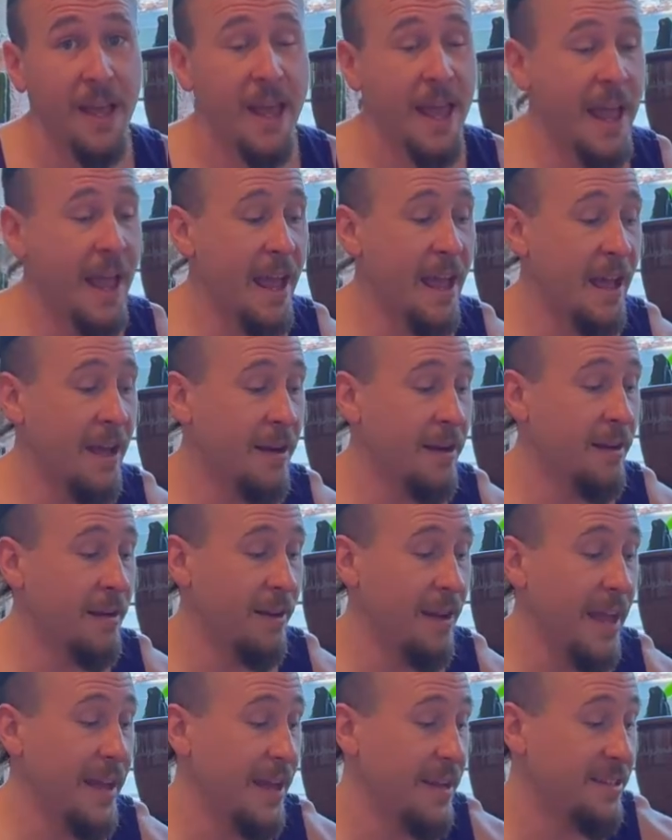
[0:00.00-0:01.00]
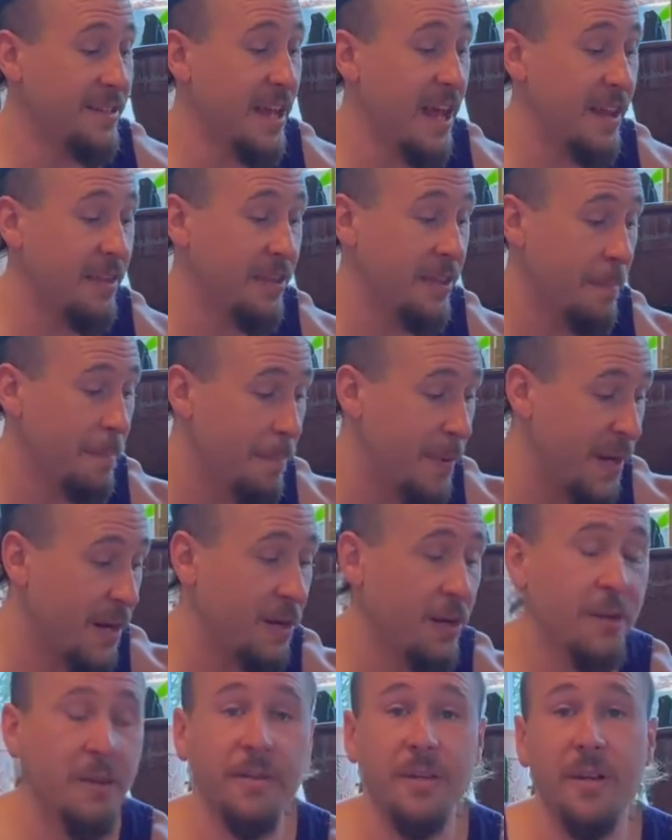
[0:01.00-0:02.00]
And like I said, the
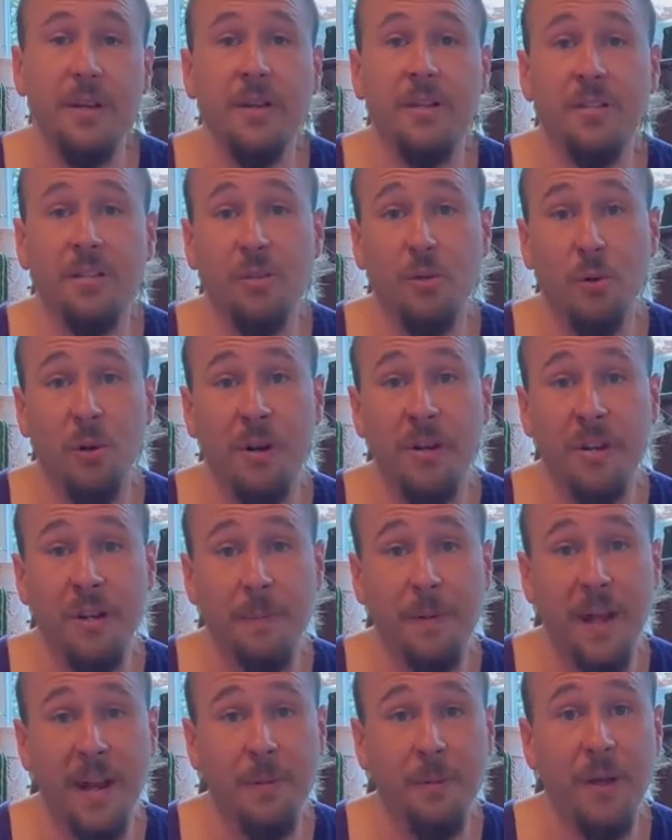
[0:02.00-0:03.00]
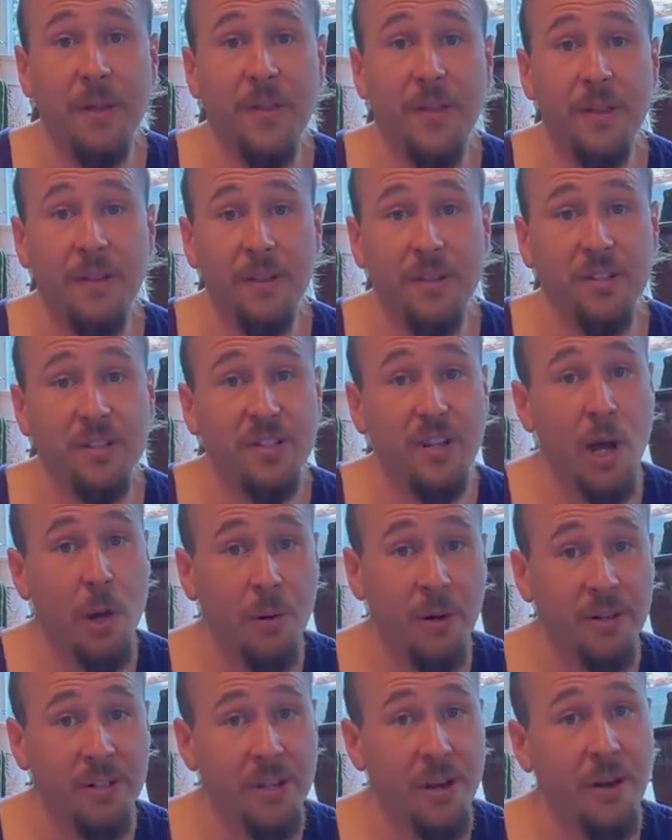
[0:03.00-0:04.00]
bigger the sword you're playing with, the slower
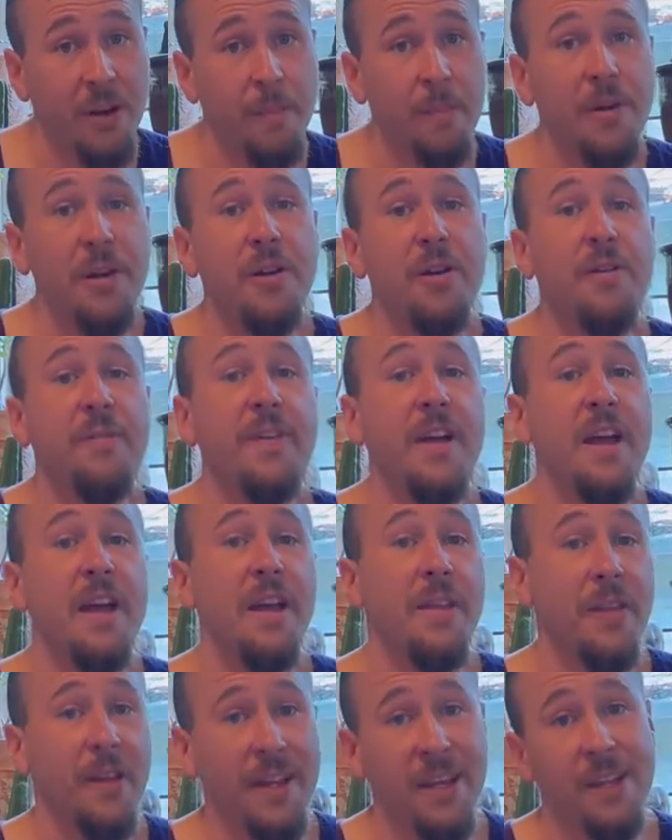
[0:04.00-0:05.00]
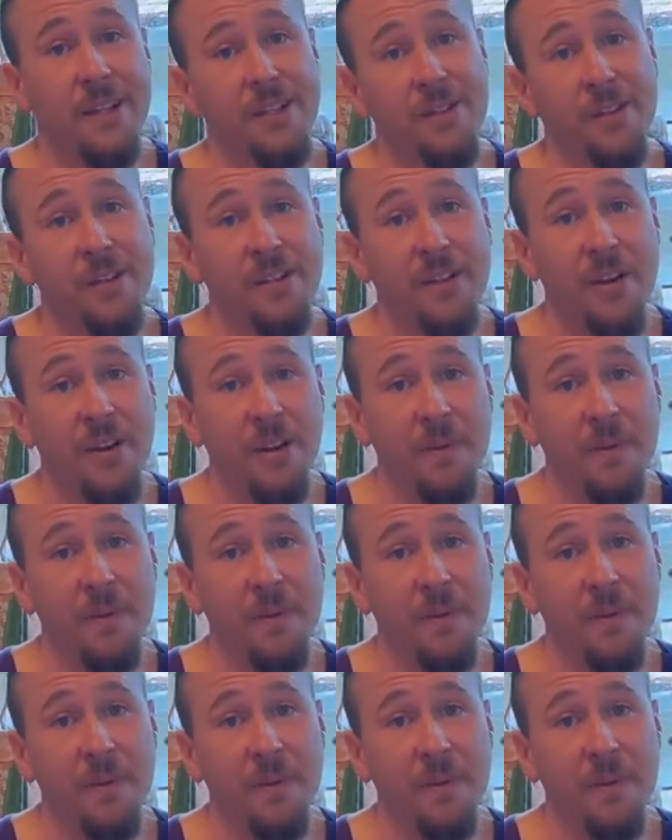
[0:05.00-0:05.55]
it's going to move, the easier it's going to